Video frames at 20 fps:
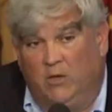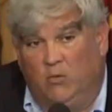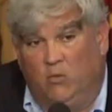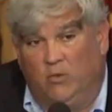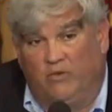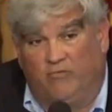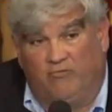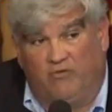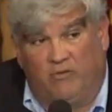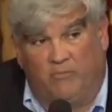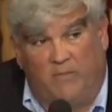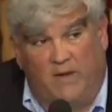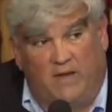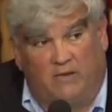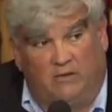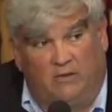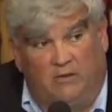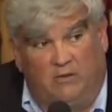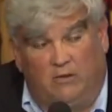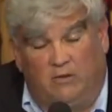with
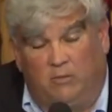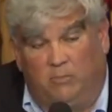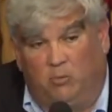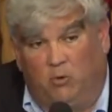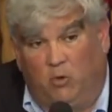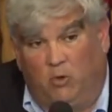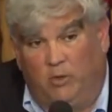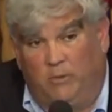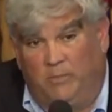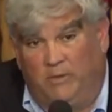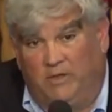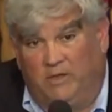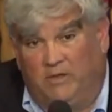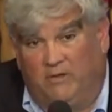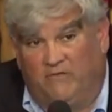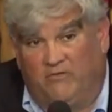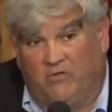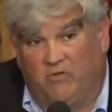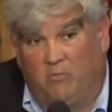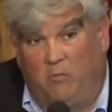respect to the deployment
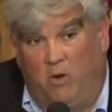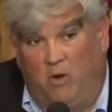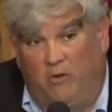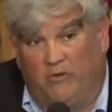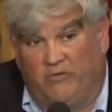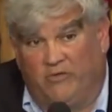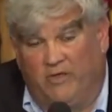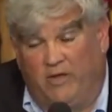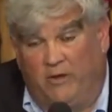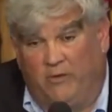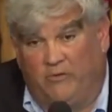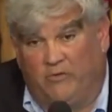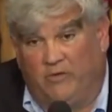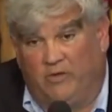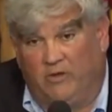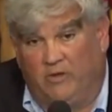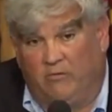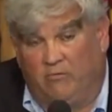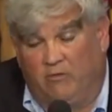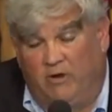of small cells
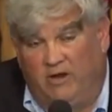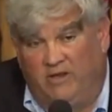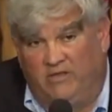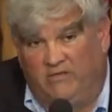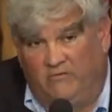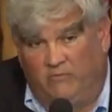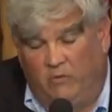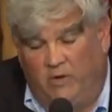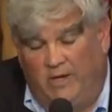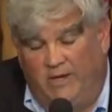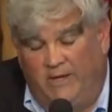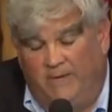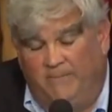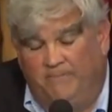in the rights of way.